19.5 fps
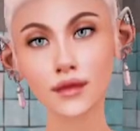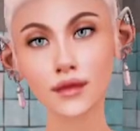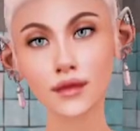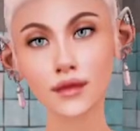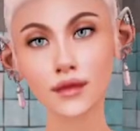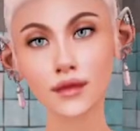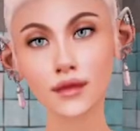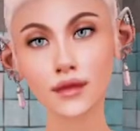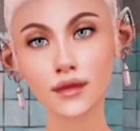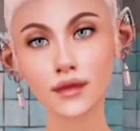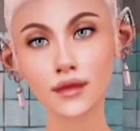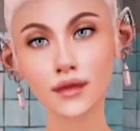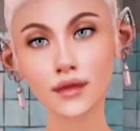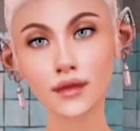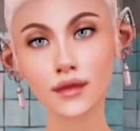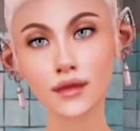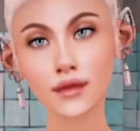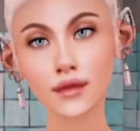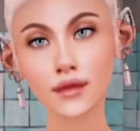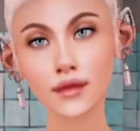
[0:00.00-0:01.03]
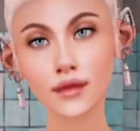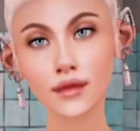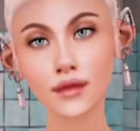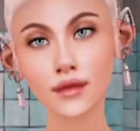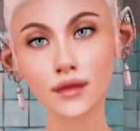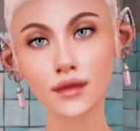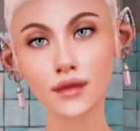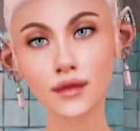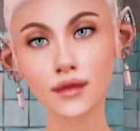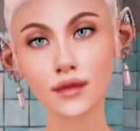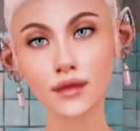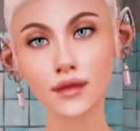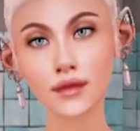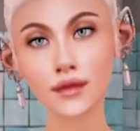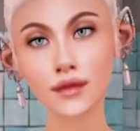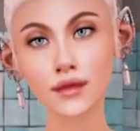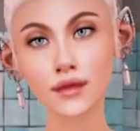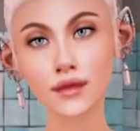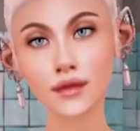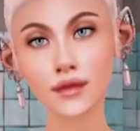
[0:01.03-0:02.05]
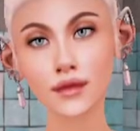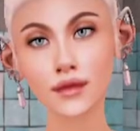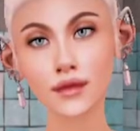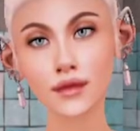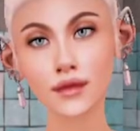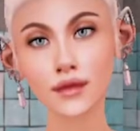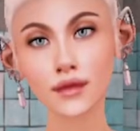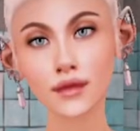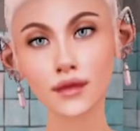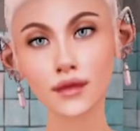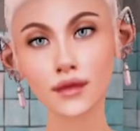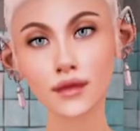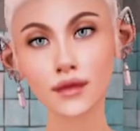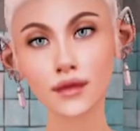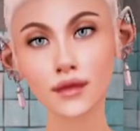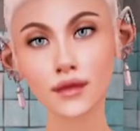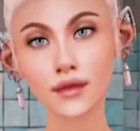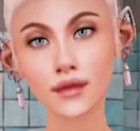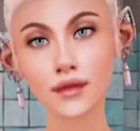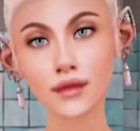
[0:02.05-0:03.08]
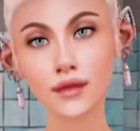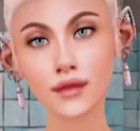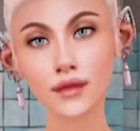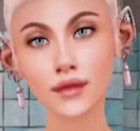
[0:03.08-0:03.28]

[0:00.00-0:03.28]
(no one is talking)